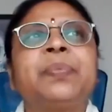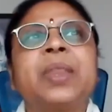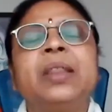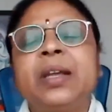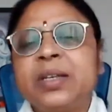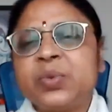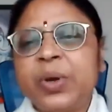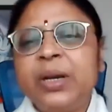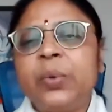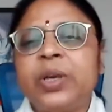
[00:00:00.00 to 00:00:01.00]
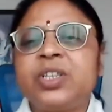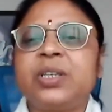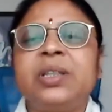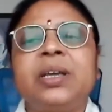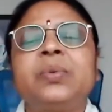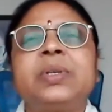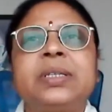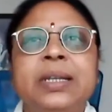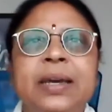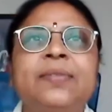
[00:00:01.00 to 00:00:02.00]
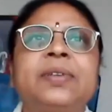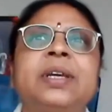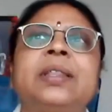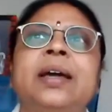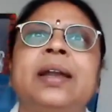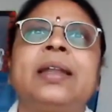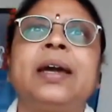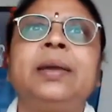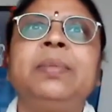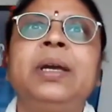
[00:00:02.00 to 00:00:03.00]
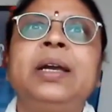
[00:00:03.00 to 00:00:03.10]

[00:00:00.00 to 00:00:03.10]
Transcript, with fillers: There is one question that was left at that time,